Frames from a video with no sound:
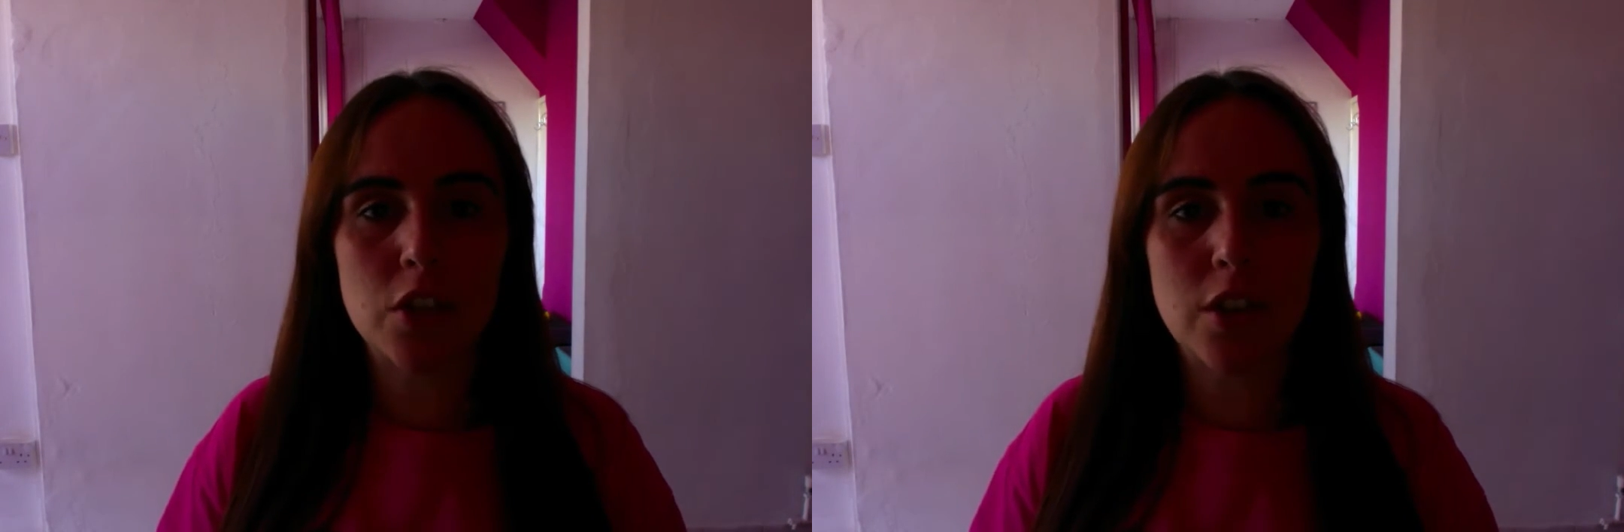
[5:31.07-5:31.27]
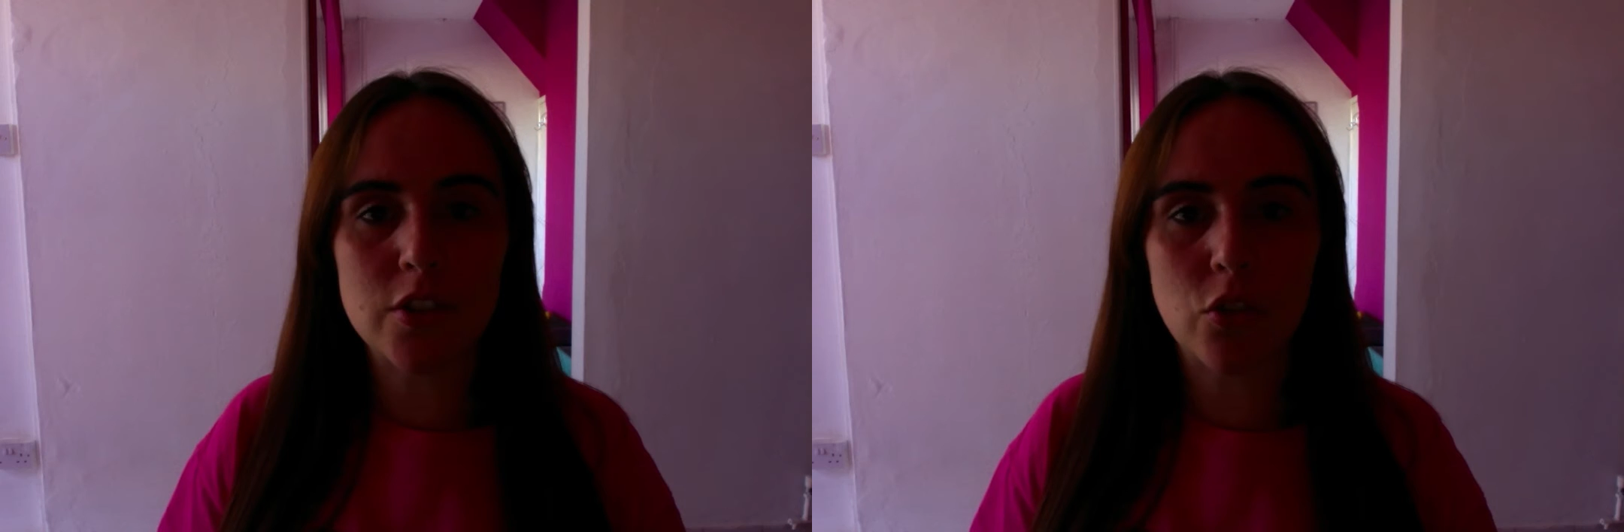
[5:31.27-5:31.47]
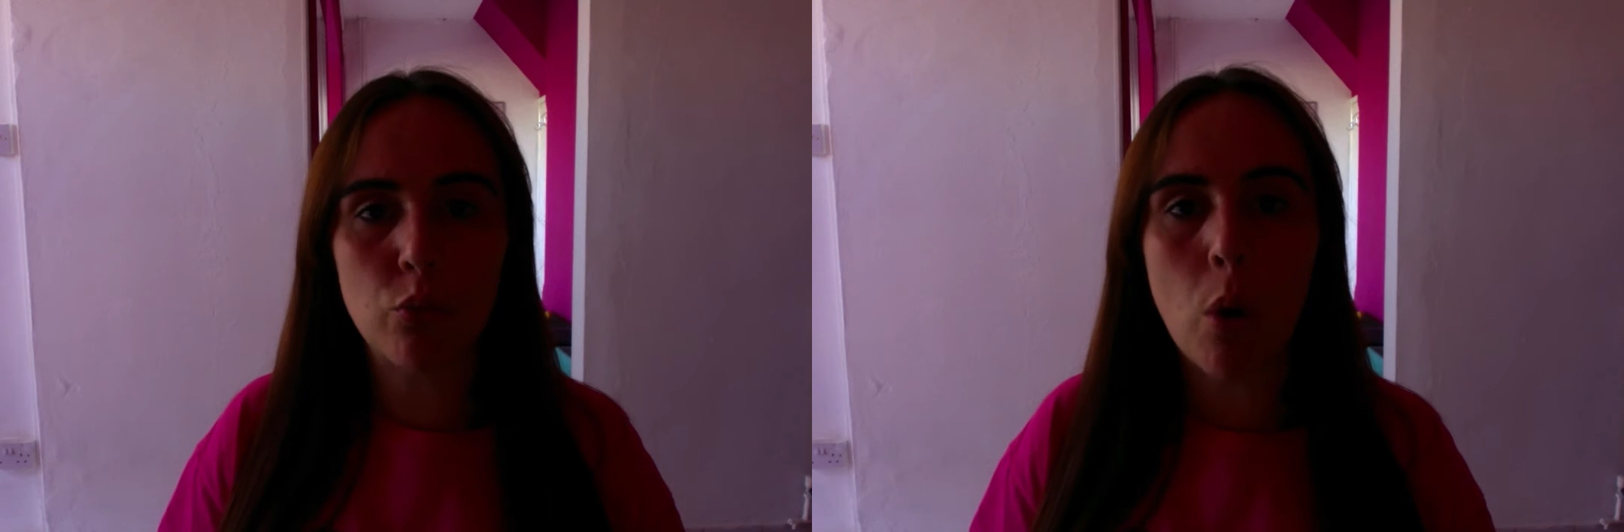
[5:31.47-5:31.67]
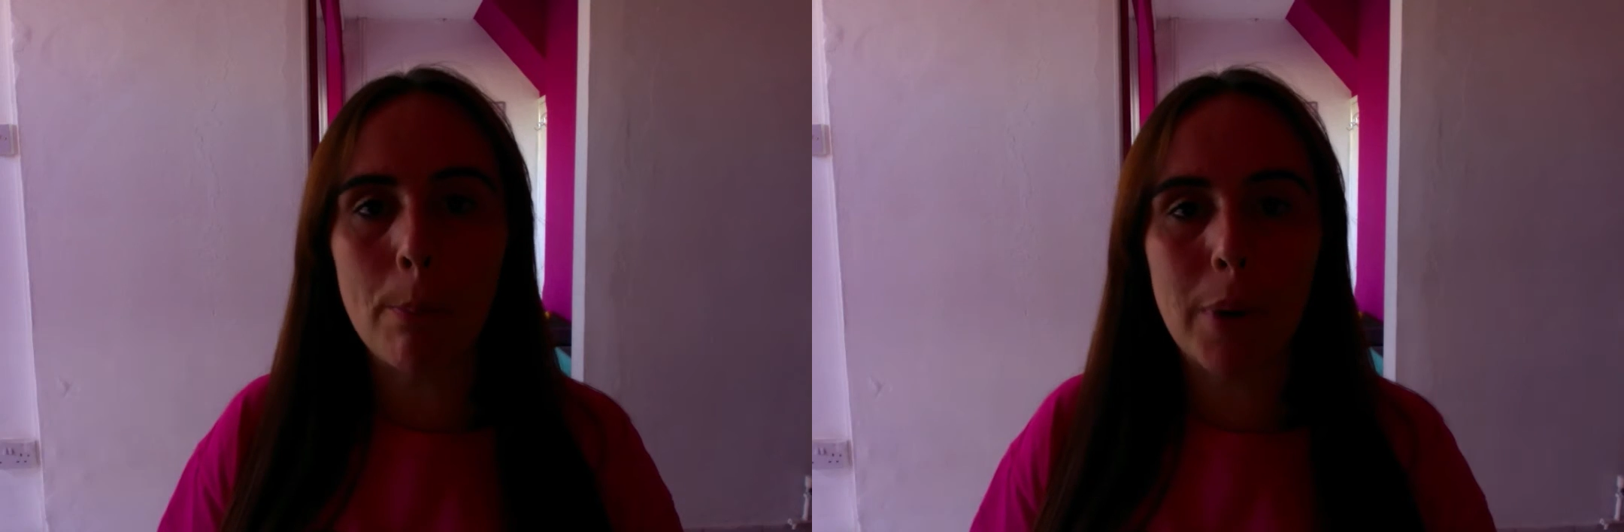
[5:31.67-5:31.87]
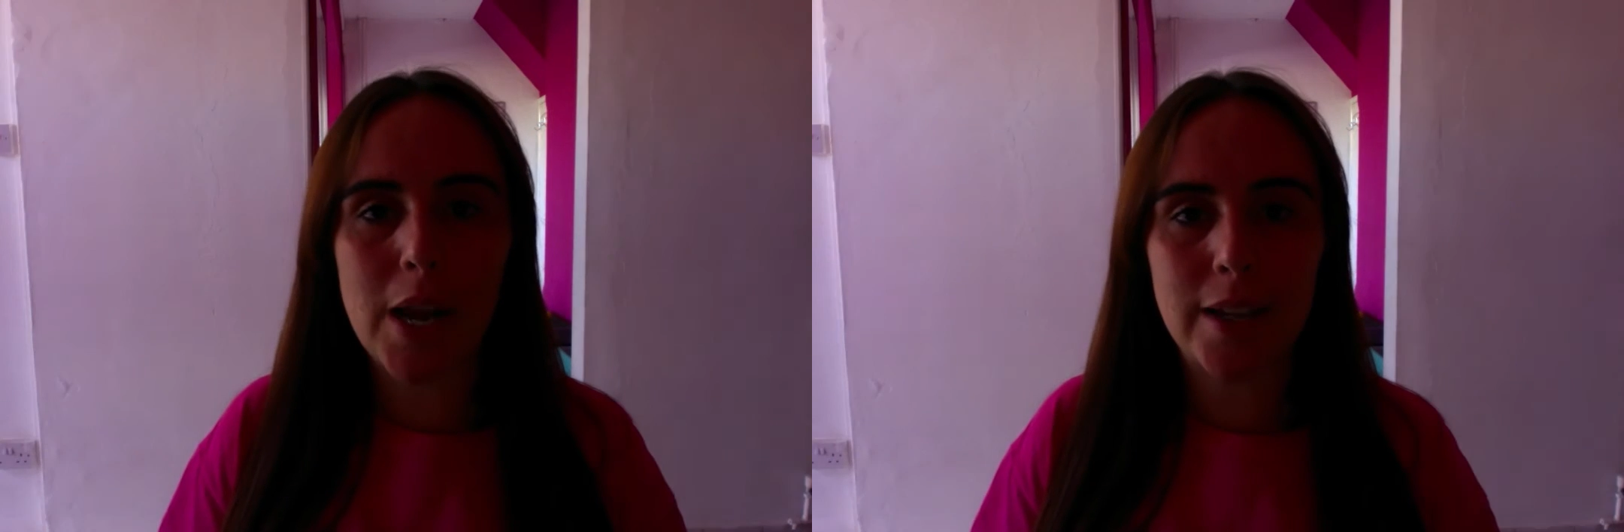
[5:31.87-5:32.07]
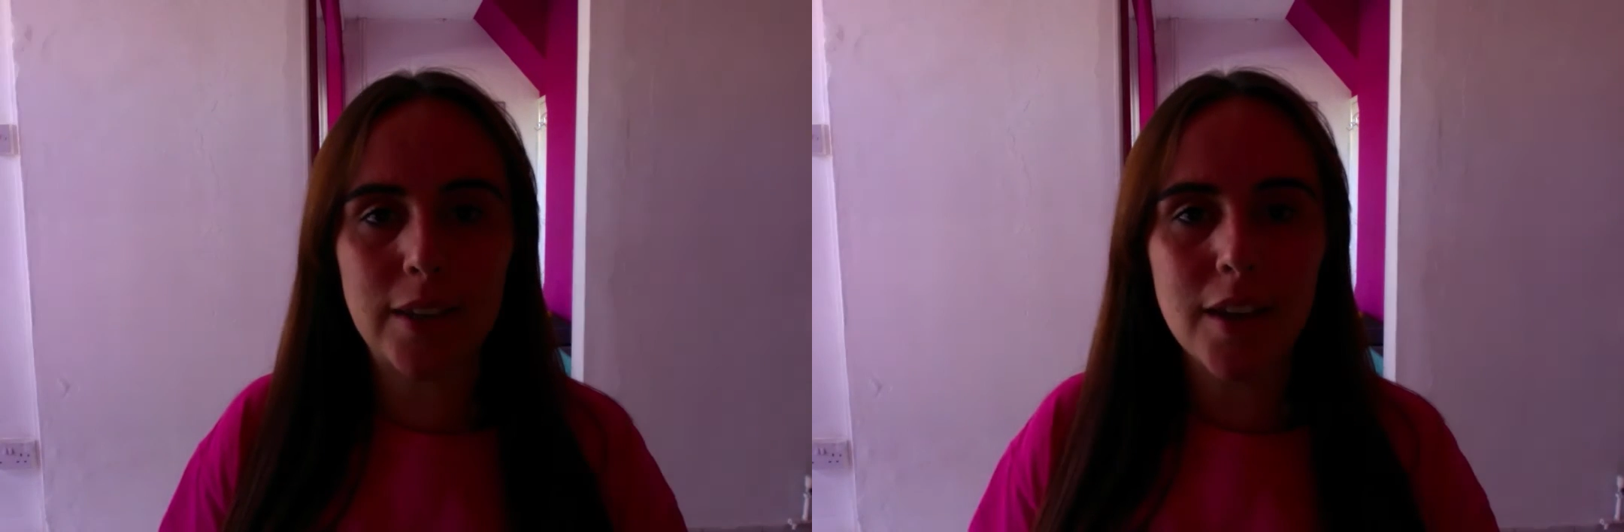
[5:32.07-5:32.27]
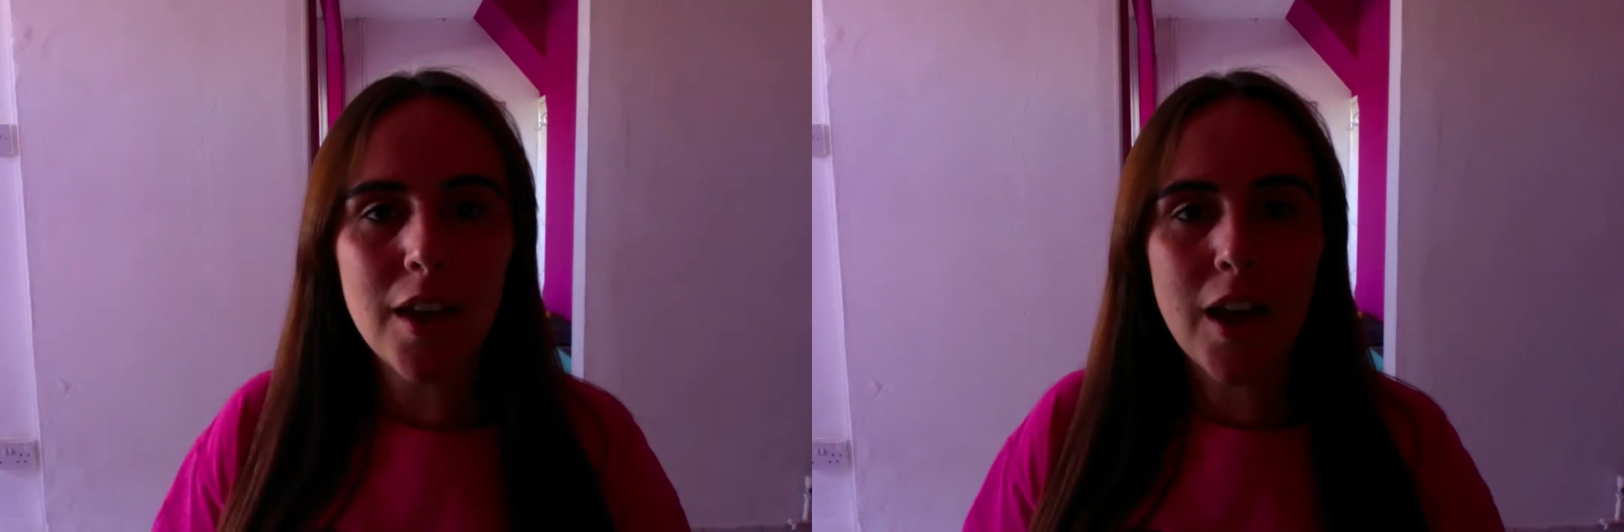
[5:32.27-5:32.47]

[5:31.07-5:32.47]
and sort of one plank,